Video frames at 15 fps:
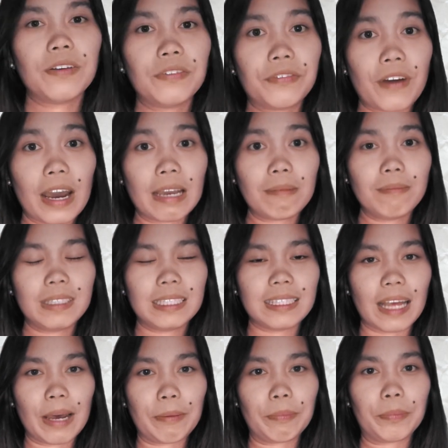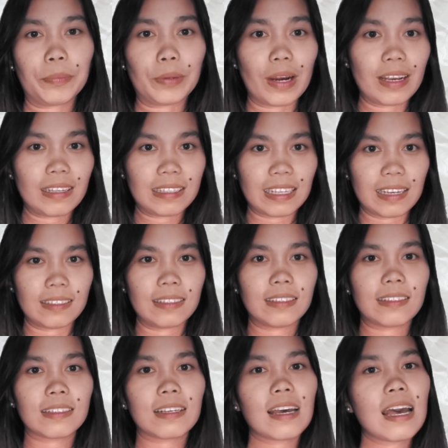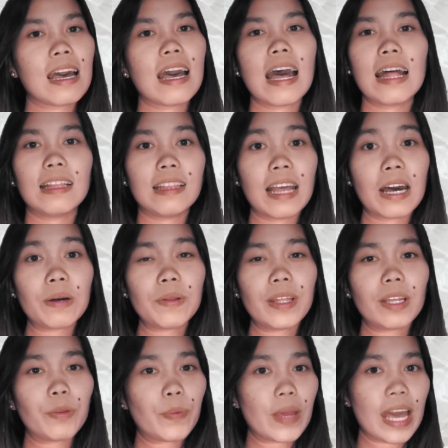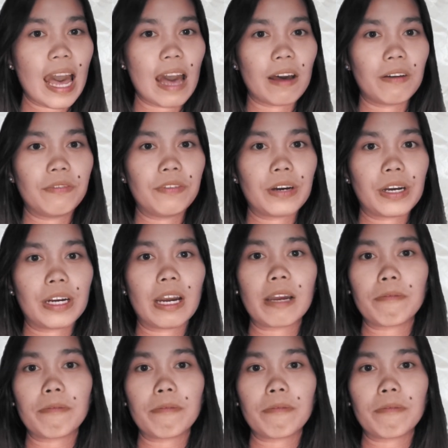Five-step process. Now that we have our